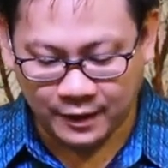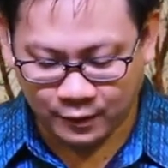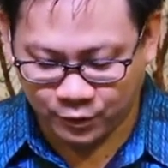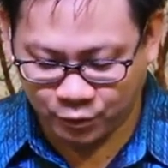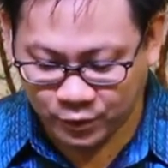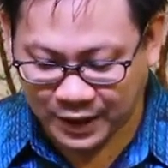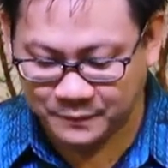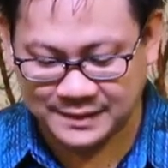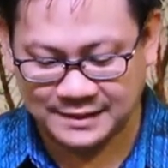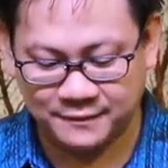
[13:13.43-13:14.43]
who can
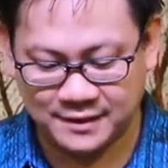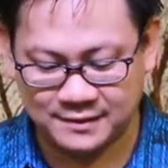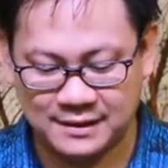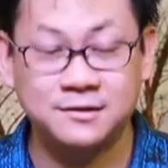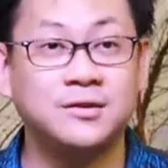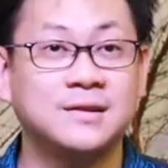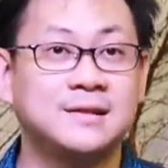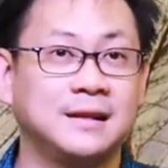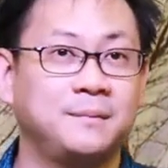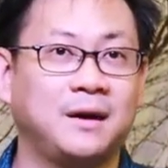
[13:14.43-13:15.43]
be saved is
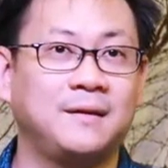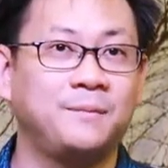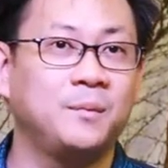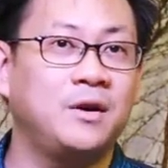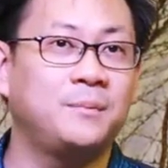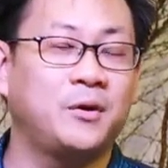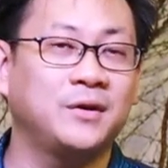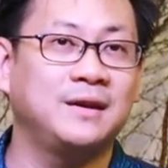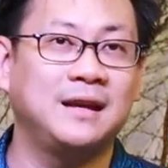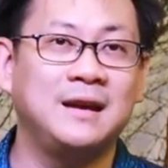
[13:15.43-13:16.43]
interesting, but more
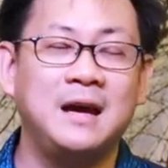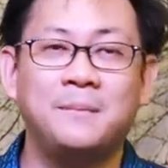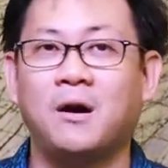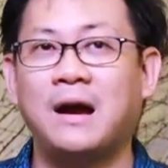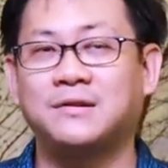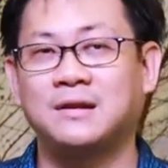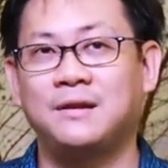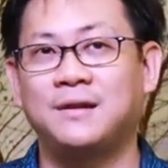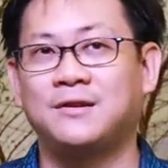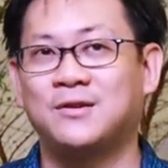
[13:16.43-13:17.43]
importantly, Paul actually
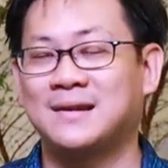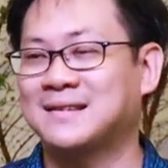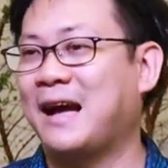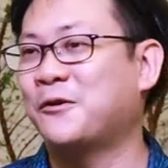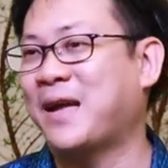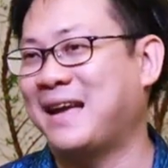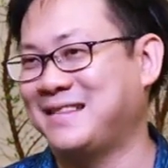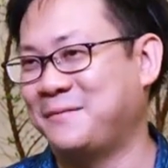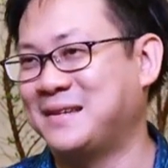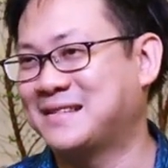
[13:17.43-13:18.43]
even addressed how can
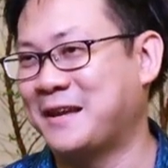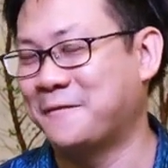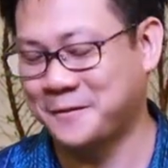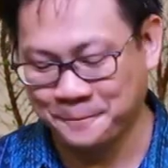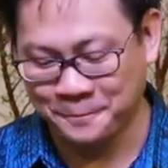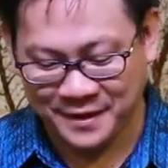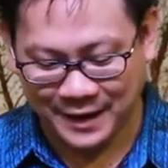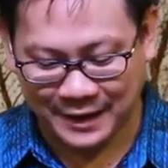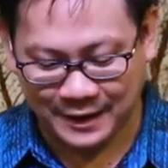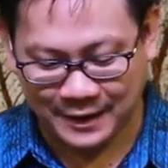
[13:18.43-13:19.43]
they be saved.
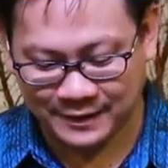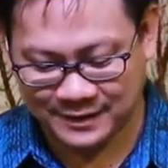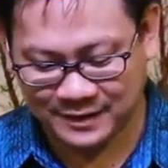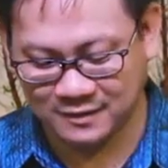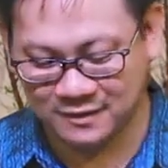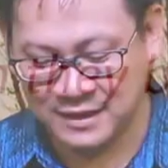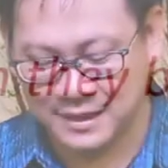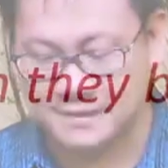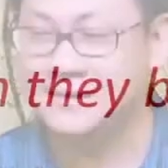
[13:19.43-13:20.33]
And here, it's